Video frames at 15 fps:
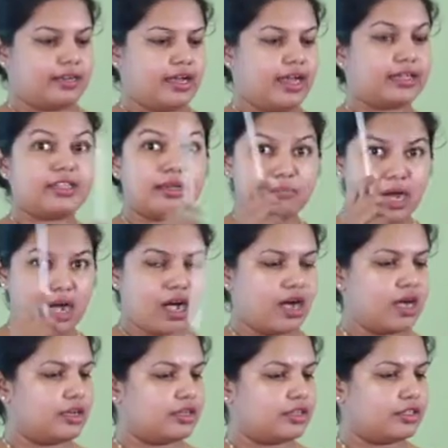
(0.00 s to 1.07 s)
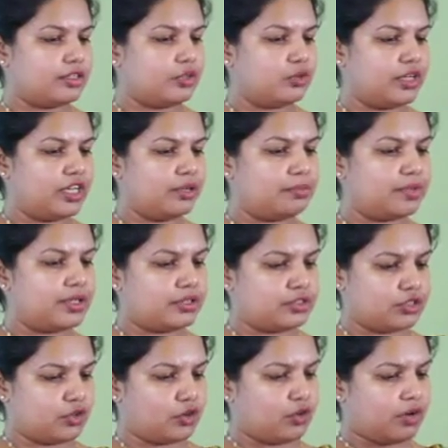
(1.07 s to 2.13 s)
at the mark you keep the
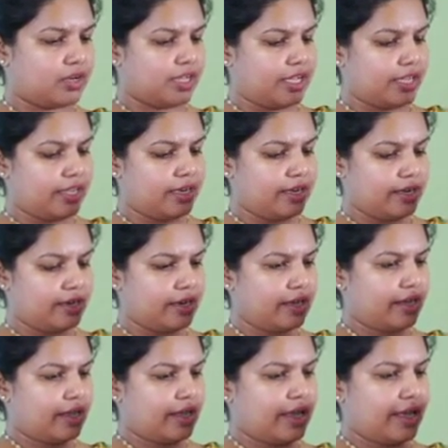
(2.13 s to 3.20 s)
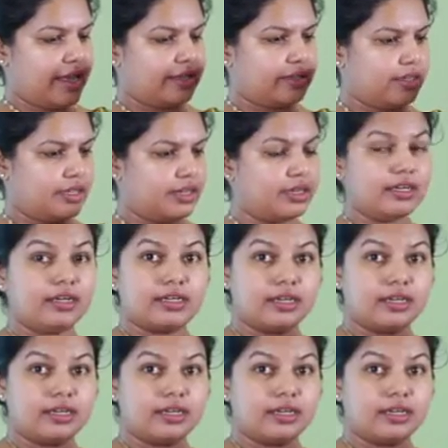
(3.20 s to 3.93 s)
straw again, and then